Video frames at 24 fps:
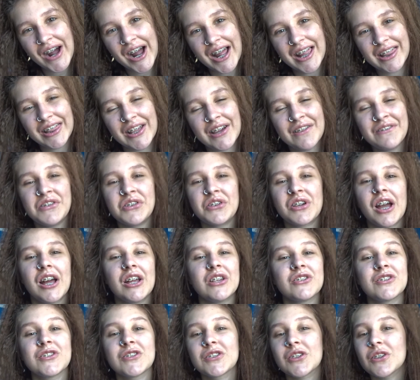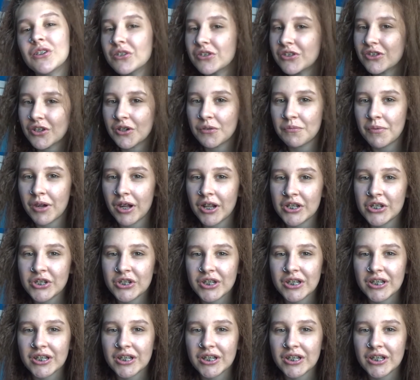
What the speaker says: I love you guys so, so much.